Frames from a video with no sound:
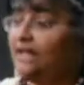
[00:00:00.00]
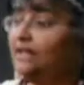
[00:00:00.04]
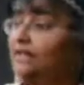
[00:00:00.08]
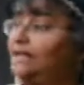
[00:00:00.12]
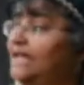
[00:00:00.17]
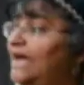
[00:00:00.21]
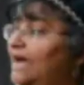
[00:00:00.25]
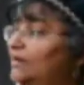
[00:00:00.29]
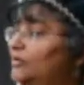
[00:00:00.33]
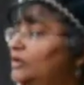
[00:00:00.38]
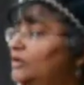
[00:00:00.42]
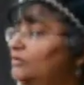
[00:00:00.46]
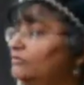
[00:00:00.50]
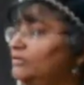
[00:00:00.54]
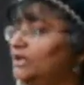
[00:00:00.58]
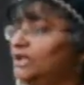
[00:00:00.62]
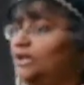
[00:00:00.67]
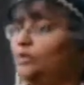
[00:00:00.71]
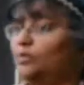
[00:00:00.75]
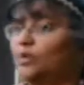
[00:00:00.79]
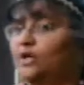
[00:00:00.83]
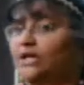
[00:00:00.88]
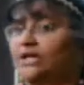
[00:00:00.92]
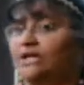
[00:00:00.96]
that wouldn't
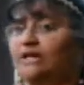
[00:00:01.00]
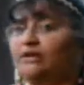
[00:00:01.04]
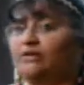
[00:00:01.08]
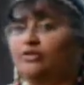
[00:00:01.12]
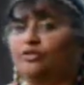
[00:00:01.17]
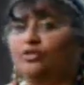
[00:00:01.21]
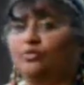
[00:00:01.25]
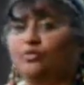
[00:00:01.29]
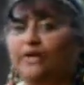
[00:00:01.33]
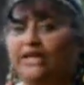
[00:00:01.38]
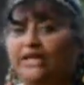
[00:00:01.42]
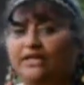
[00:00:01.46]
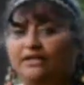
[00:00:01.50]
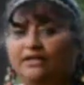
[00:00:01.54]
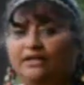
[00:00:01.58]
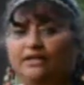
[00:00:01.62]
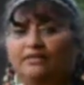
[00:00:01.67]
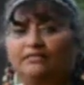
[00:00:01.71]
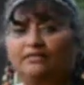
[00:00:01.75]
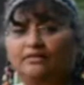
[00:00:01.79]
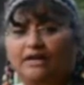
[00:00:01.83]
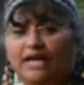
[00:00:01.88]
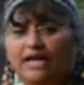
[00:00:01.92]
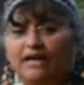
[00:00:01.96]
really work here in New
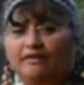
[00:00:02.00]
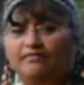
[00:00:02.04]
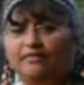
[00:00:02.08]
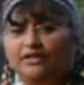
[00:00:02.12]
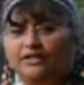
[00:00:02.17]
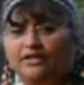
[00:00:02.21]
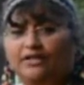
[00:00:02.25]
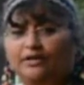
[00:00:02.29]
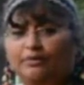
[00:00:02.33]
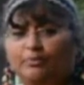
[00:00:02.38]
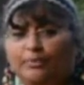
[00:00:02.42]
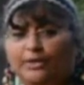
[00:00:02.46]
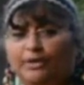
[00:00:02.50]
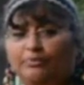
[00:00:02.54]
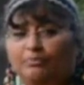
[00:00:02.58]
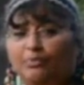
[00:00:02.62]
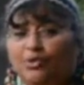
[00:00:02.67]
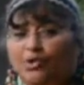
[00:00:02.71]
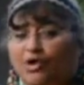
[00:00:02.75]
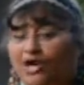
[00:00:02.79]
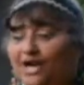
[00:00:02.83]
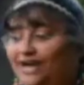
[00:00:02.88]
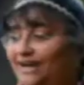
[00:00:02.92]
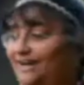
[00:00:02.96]
England, so I have a little bit
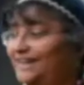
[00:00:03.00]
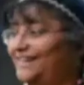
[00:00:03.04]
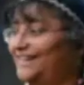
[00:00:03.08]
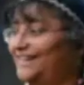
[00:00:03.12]
more.